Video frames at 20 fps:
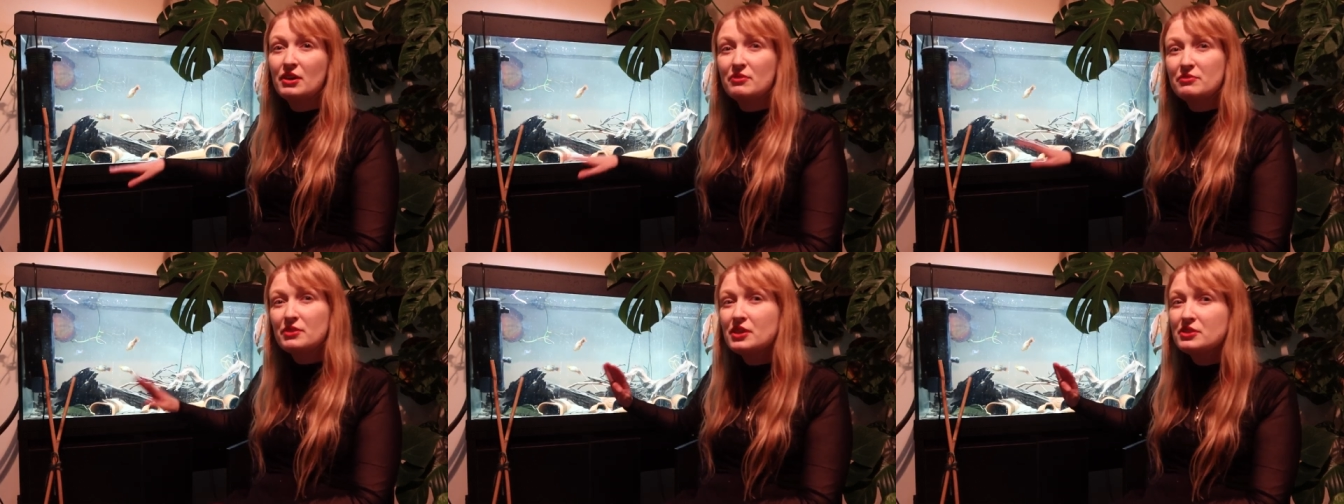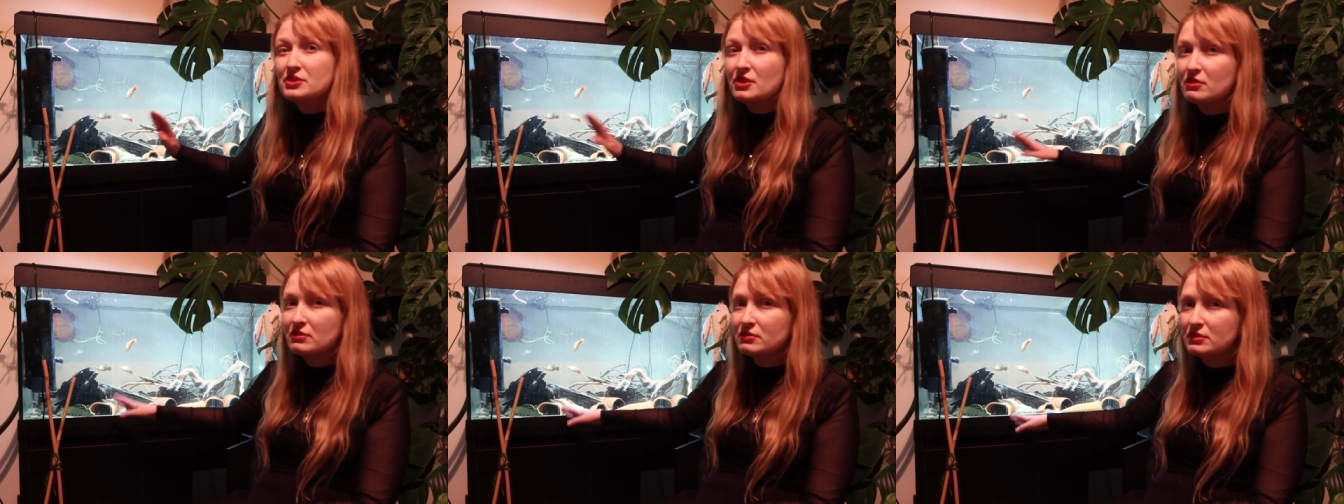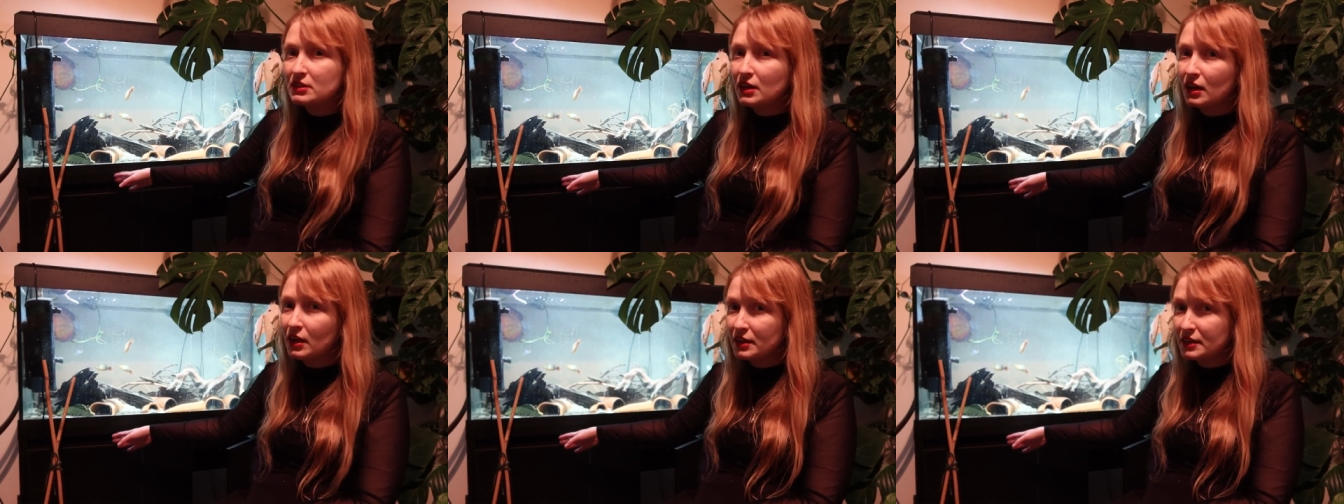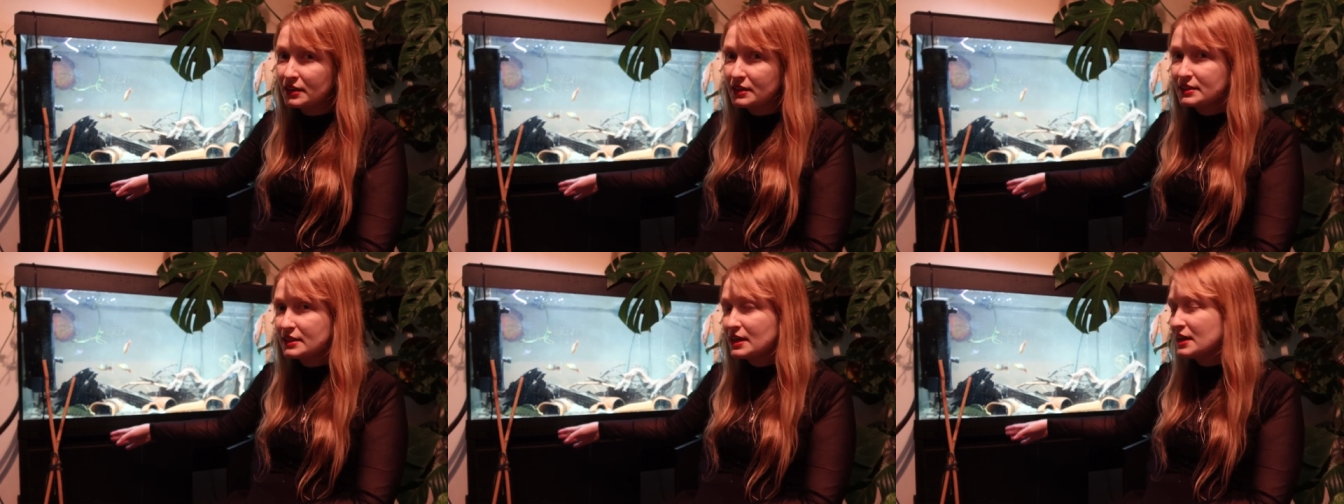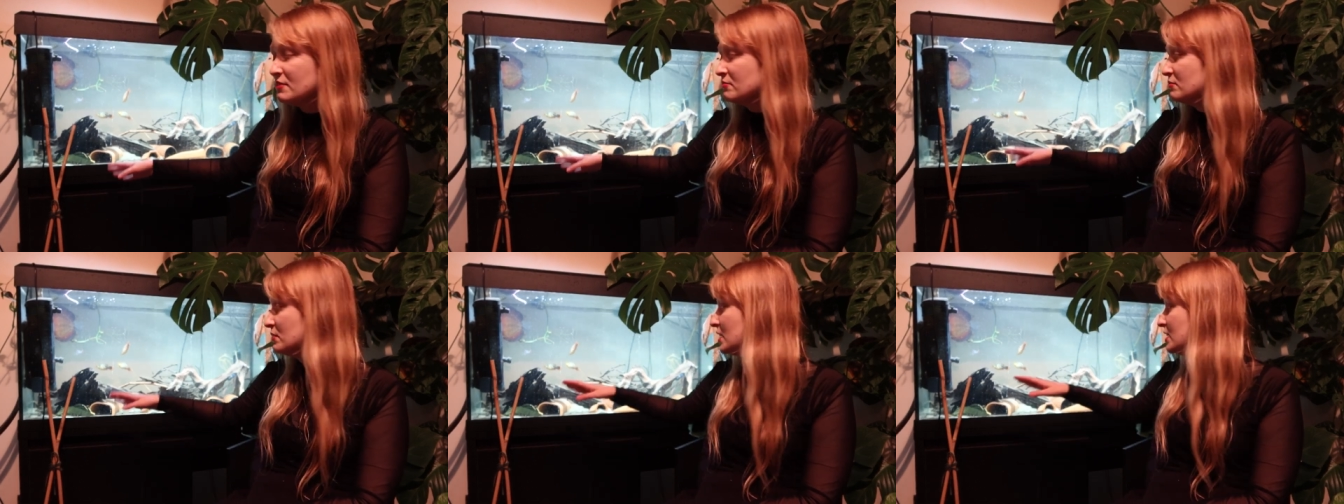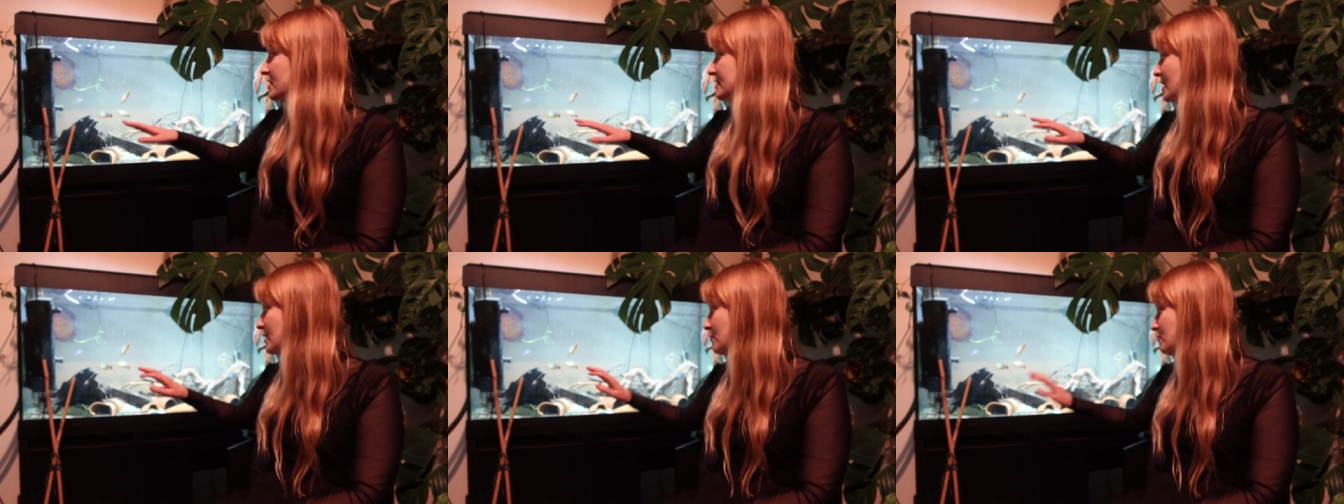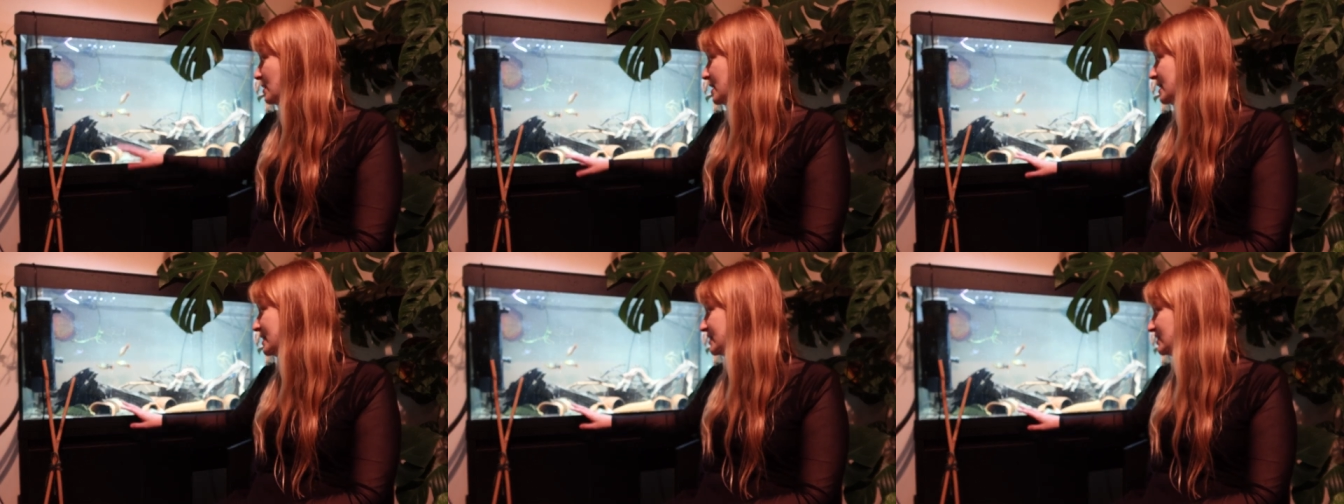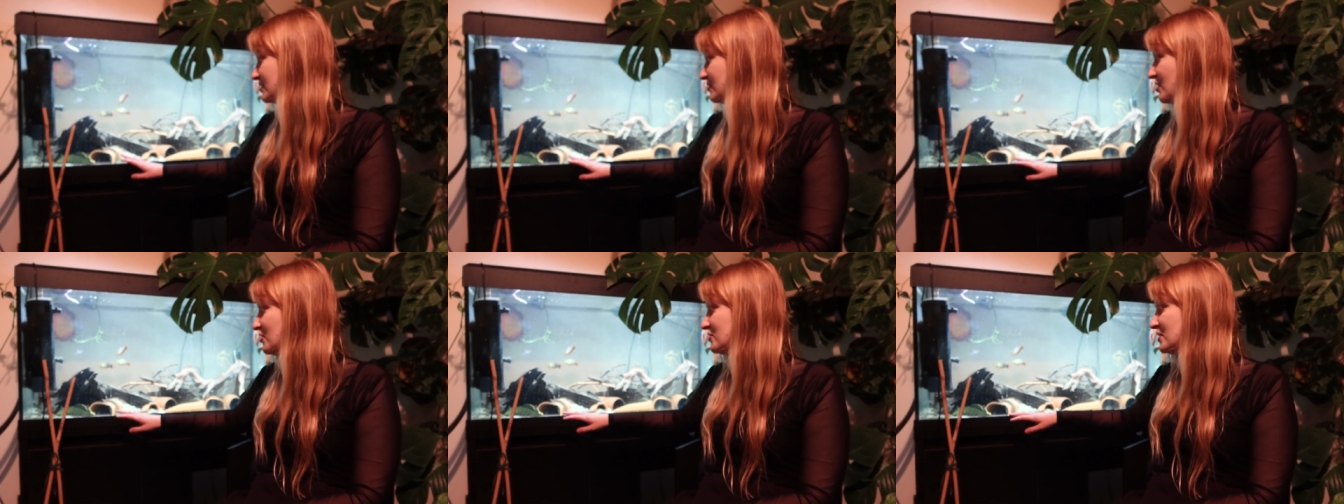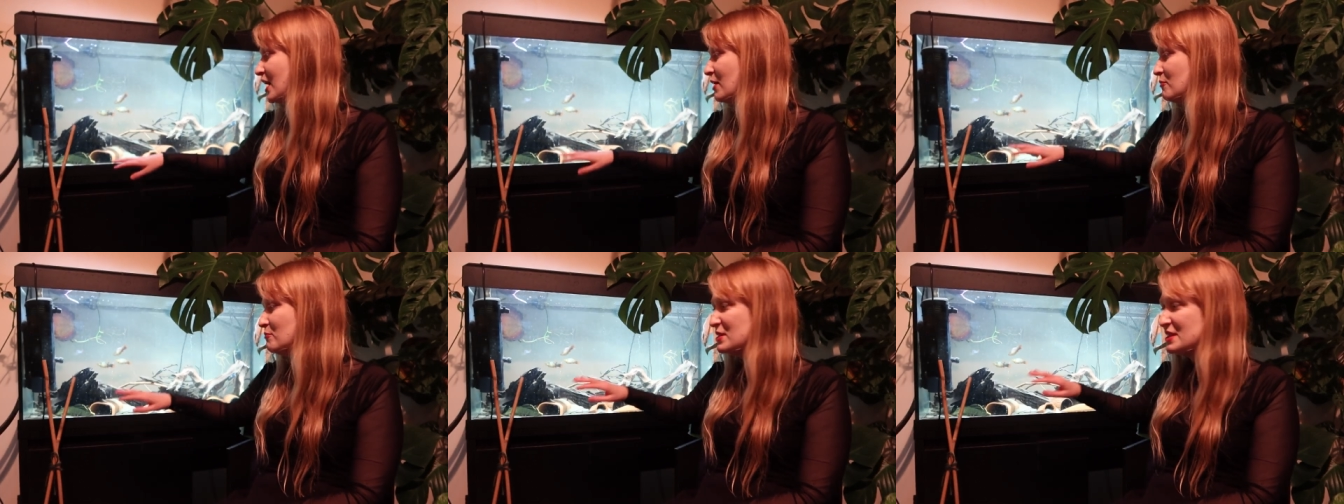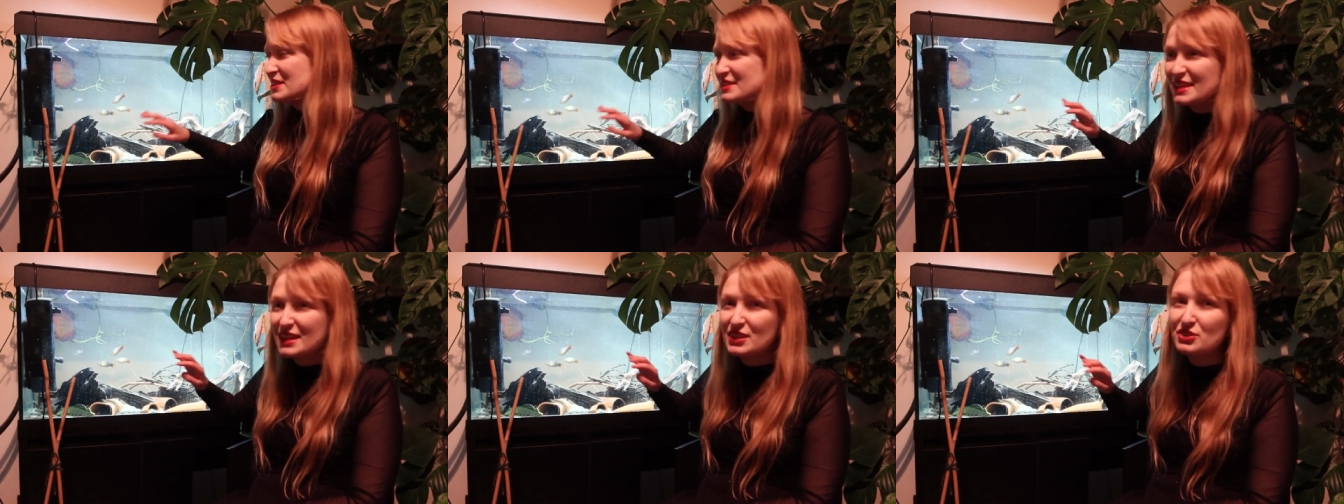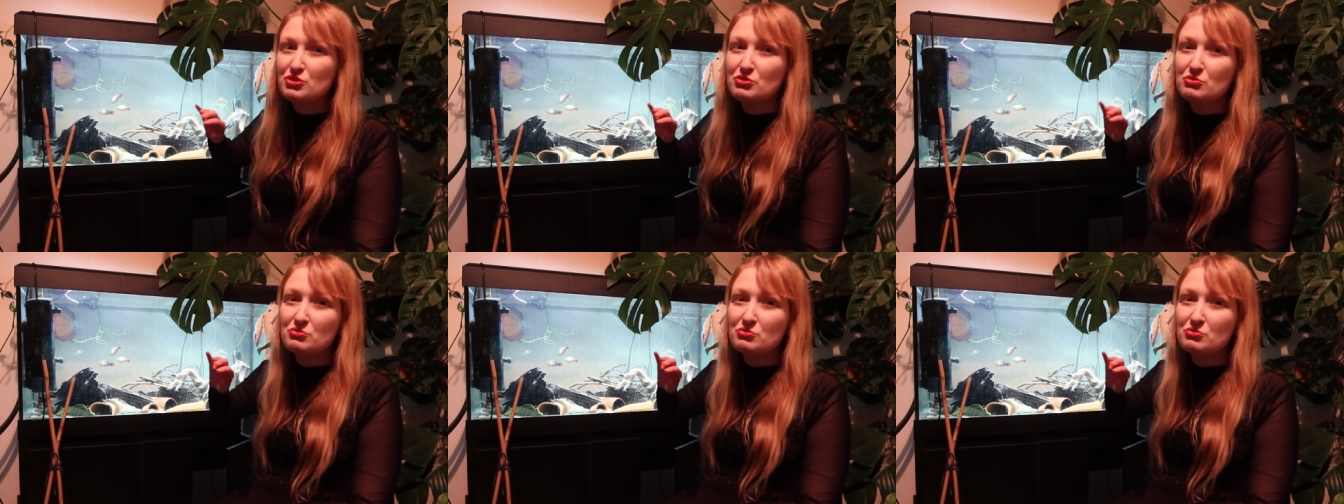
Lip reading: If they don't like them, they make their own. That means they